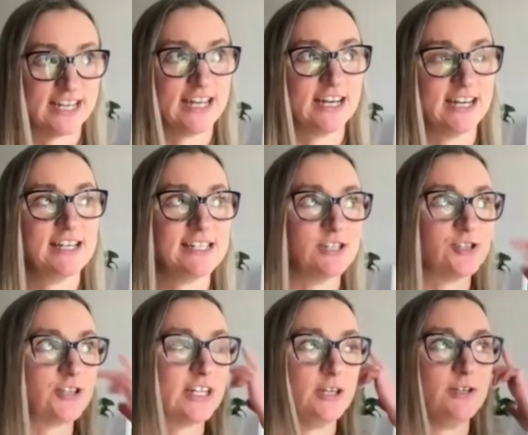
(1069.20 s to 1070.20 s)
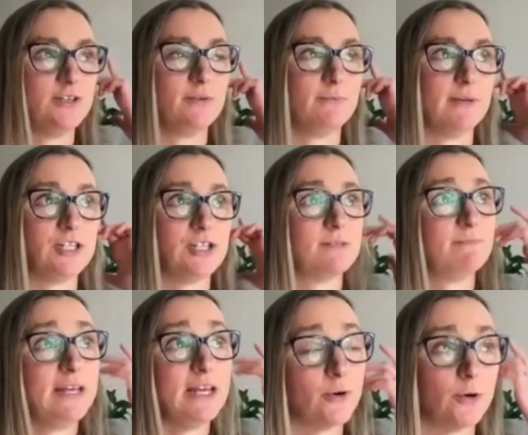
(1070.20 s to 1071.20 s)
and it's interesting you mentioned
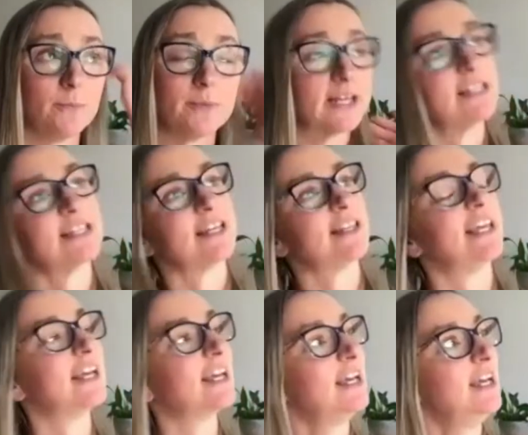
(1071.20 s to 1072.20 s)
B Corp, because I think,